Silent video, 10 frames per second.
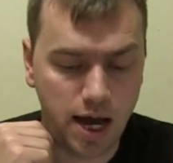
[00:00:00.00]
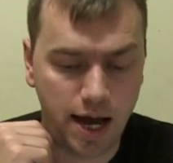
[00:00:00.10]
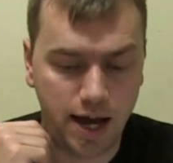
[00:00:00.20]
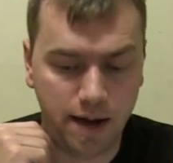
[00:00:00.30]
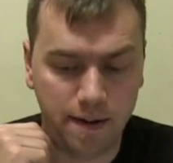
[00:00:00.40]

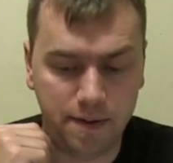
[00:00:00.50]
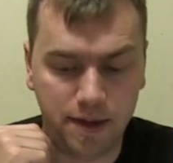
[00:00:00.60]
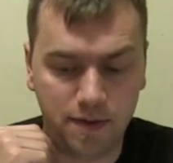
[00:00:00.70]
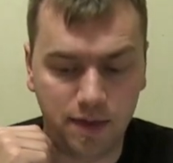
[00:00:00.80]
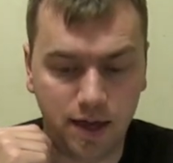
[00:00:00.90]

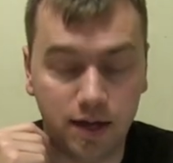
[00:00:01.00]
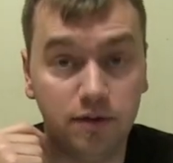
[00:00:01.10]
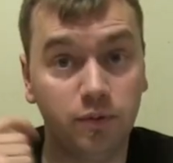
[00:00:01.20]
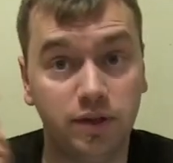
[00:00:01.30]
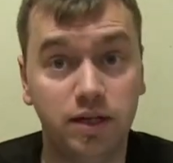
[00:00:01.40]
And
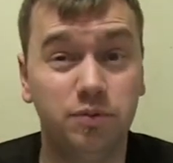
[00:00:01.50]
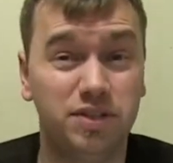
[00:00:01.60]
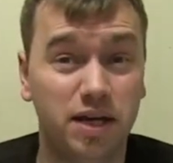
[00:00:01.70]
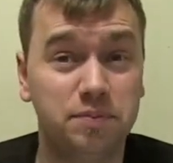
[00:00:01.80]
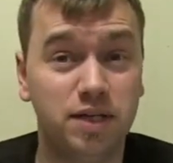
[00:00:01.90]
then what they did
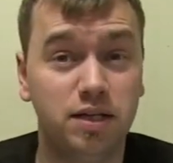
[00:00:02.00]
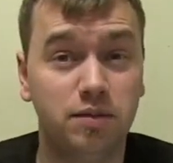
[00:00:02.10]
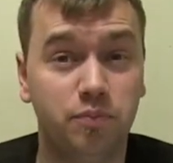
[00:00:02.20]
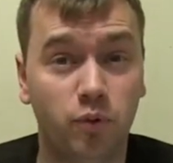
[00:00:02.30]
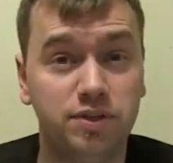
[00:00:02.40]
was they updated
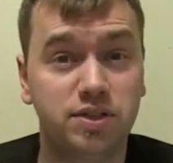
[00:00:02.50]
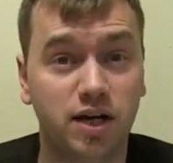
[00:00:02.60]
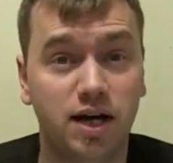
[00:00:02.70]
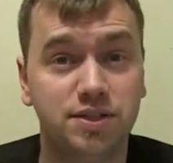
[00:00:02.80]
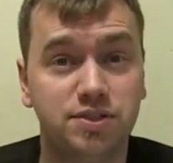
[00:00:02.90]
the points
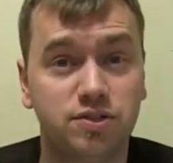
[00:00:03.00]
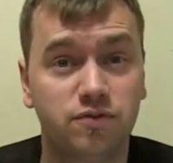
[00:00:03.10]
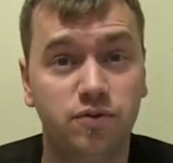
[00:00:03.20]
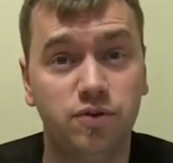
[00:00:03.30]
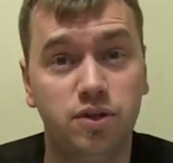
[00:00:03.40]
costs
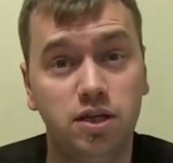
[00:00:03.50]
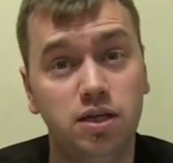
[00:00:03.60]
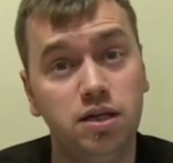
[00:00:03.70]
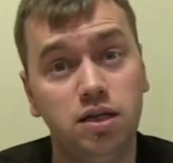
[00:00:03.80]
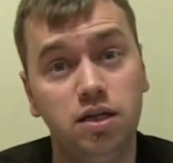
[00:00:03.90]
for
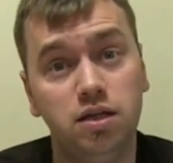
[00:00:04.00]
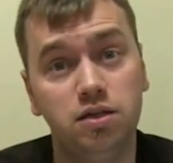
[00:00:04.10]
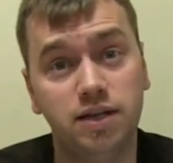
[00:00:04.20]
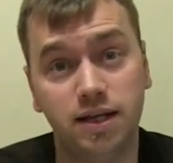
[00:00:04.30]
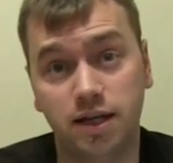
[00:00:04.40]
the
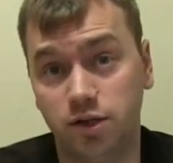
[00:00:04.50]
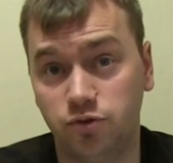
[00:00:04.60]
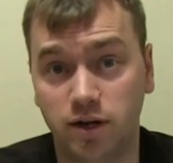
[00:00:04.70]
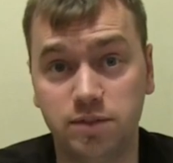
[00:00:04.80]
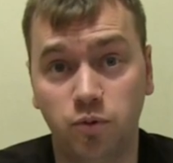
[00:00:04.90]
dedicated
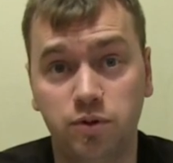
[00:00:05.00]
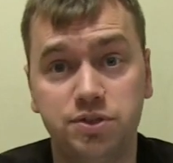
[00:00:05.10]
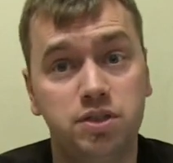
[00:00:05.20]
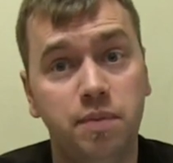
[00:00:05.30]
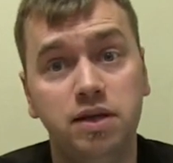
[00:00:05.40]

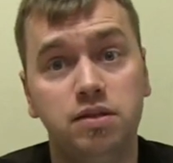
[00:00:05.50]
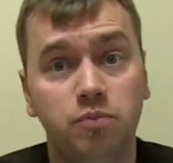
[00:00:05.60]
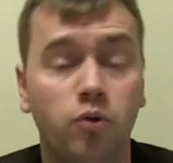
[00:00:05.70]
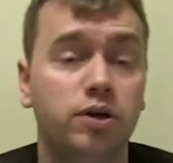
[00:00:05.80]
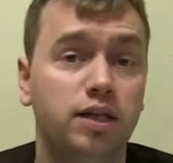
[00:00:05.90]
transports to make them
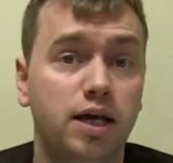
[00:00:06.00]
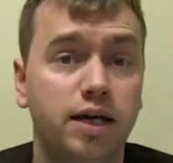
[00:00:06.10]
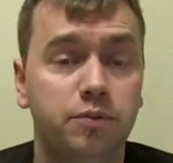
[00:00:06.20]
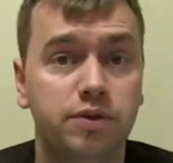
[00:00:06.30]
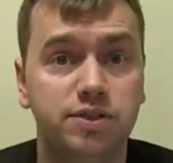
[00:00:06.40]
more in
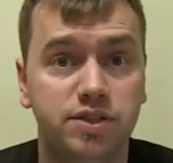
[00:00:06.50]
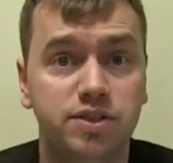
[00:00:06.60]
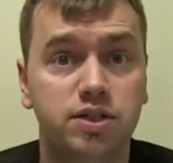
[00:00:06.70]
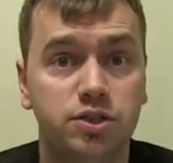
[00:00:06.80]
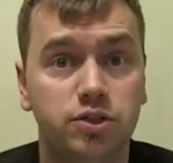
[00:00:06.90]
line with the
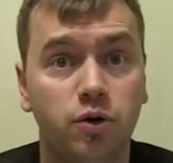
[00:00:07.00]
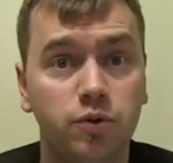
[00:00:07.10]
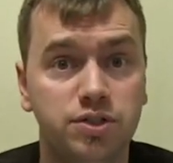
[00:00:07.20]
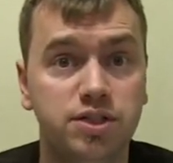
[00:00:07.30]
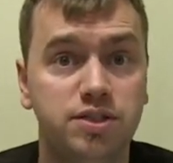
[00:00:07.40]
6th edition
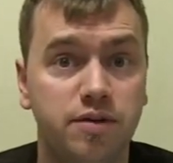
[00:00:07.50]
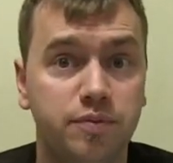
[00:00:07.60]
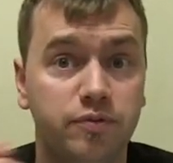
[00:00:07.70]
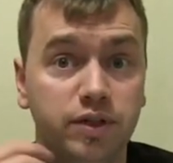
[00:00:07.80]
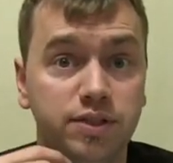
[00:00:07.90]
codices that have
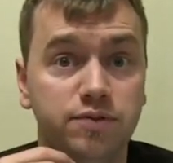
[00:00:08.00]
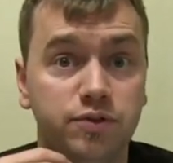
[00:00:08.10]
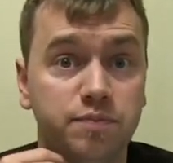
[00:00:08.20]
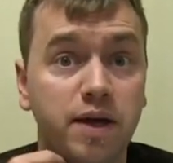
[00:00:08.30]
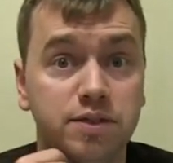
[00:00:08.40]
been released
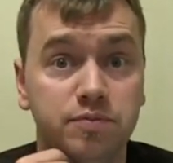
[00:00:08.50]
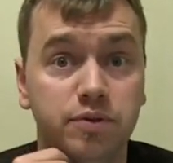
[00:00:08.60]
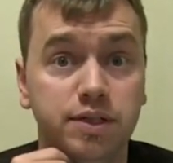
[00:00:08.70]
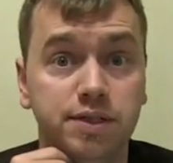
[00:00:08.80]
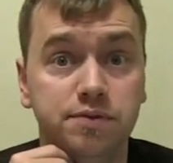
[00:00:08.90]
for Space
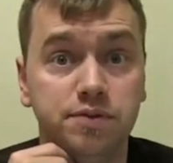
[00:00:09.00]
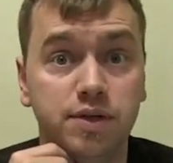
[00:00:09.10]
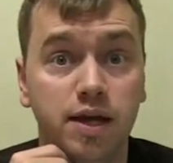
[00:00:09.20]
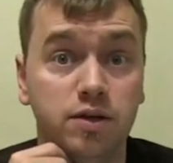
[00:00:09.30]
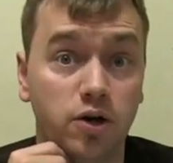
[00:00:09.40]

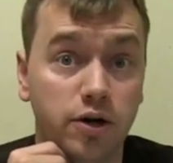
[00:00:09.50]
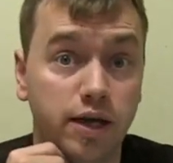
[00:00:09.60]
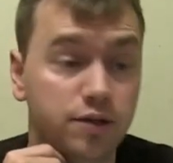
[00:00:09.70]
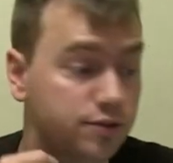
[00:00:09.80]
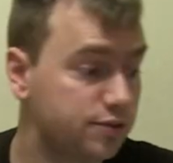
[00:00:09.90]
Marines and Dark
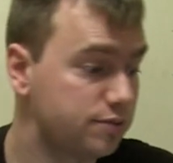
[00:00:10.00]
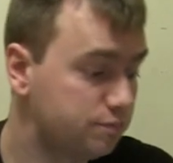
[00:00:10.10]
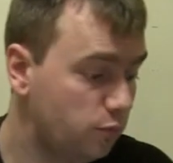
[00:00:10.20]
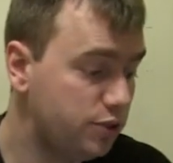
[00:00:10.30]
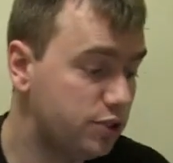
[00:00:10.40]
Angels,
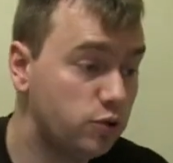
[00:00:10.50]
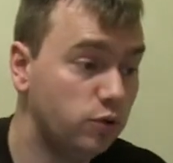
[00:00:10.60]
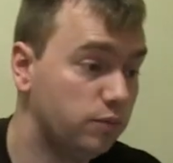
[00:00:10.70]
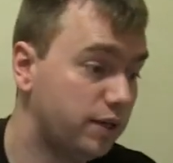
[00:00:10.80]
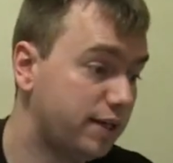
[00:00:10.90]
which is
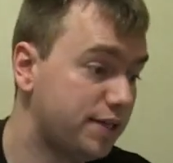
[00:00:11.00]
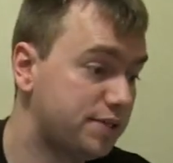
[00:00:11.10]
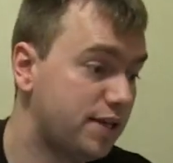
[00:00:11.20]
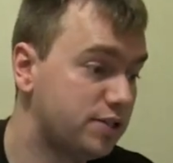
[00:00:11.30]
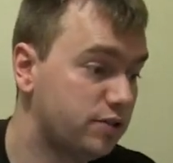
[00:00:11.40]
cool. Like
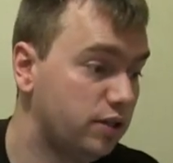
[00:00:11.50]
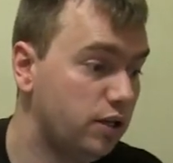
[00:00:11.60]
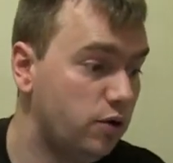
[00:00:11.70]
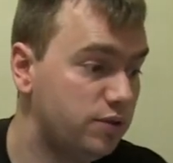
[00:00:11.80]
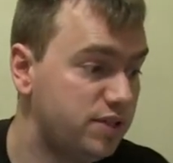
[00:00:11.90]
that's good
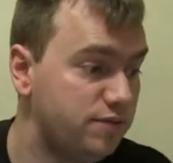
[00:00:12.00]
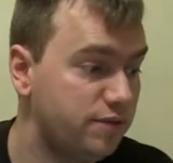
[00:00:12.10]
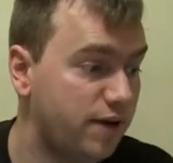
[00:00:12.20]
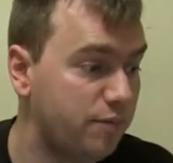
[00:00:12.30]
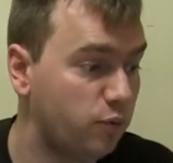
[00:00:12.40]
alone, saves
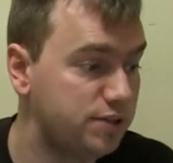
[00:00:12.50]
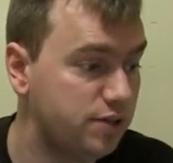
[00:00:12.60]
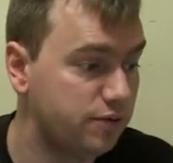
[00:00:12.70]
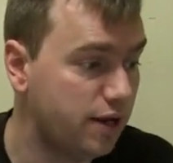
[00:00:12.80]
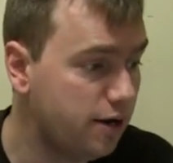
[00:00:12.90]
you 5 points
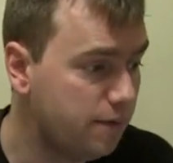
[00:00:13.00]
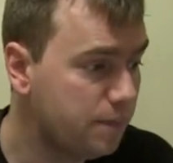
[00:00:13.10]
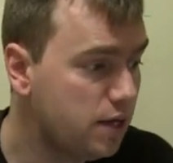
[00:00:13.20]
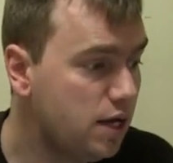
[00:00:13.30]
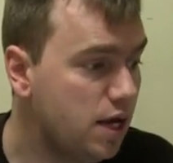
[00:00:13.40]
here and
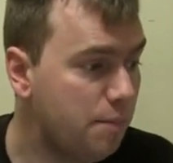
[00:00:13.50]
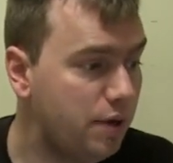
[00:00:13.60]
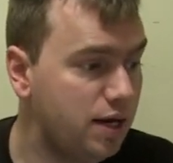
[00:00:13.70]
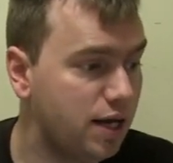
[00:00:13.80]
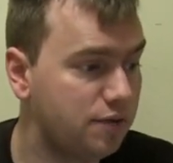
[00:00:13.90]
there,
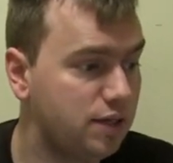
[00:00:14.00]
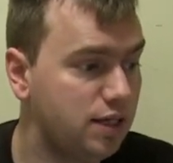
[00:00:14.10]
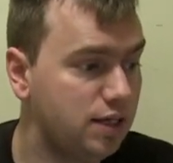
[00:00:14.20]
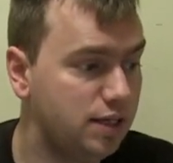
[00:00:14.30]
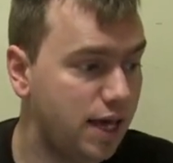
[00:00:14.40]
but
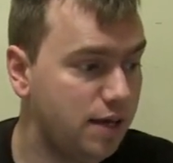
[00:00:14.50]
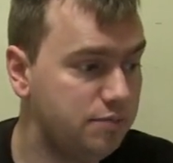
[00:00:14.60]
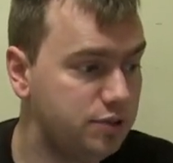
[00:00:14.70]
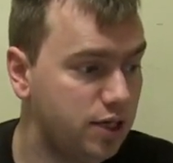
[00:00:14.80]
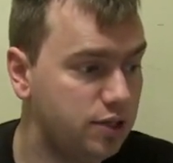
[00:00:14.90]
nothing
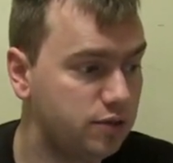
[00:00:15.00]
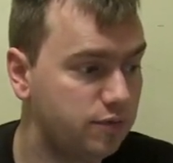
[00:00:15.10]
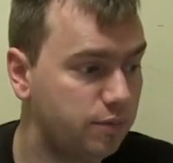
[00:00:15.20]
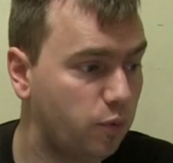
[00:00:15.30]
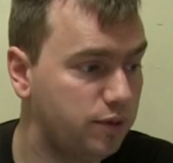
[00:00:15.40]
game changer
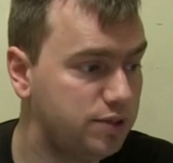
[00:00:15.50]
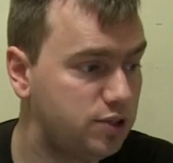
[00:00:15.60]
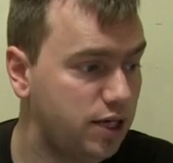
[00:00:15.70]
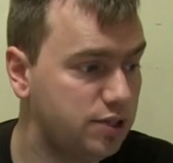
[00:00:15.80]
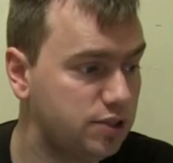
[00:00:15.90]
for points
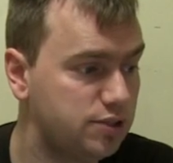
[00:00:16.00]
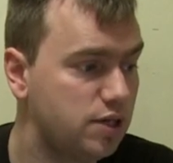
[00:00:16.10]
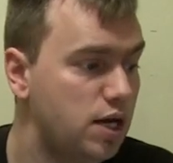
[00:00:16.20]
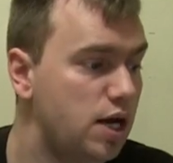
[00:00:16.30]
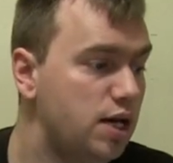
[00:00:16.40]
changes.